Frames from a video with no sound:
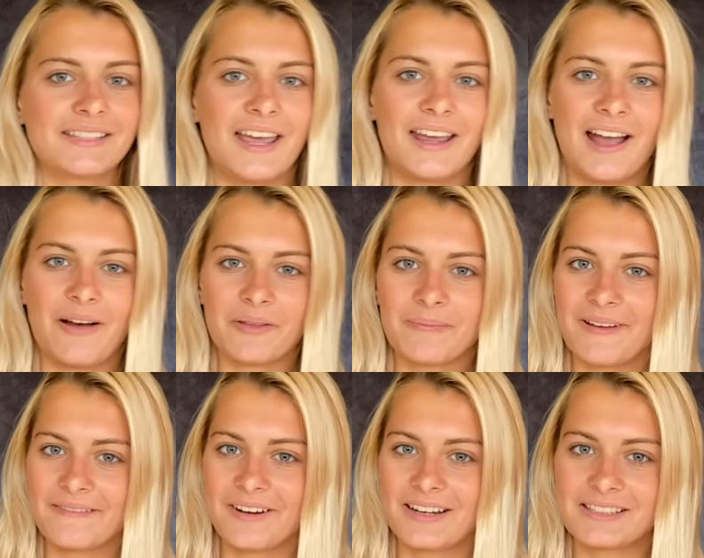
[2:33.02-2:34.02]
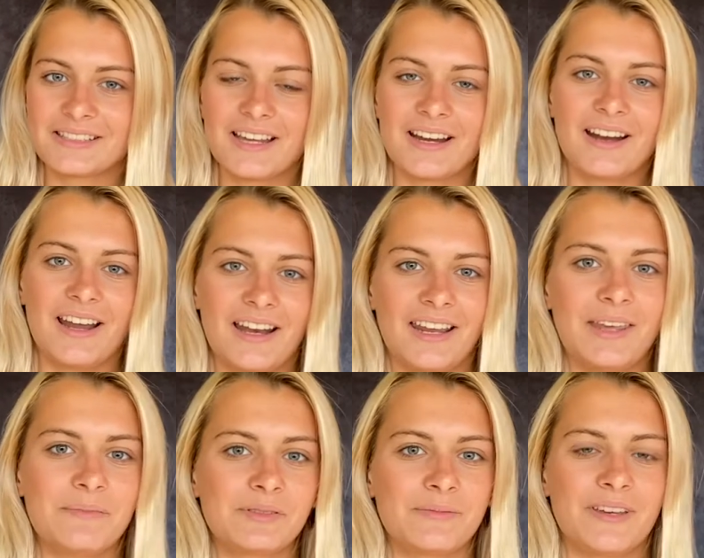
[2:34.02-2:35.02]
to hang out with my friends there and it
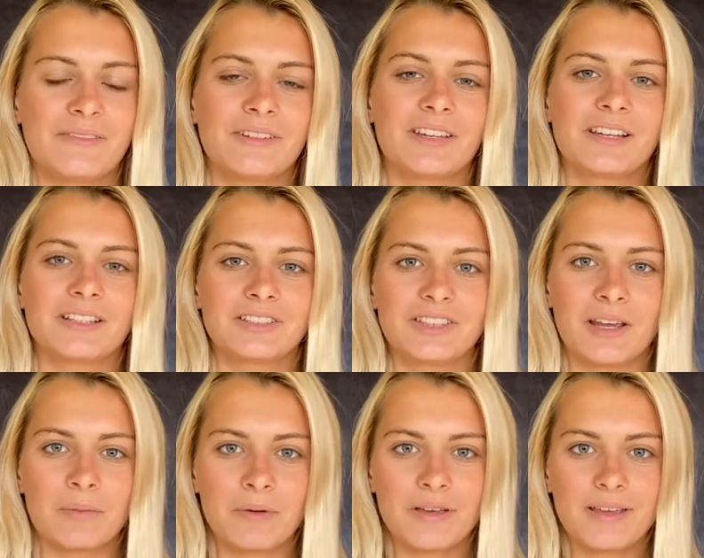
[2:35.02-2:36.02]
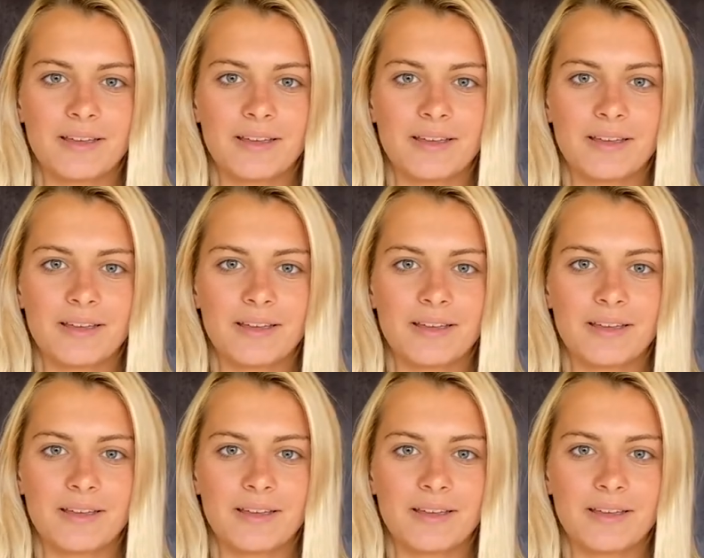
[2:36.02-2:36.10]
keeps me in really good shape.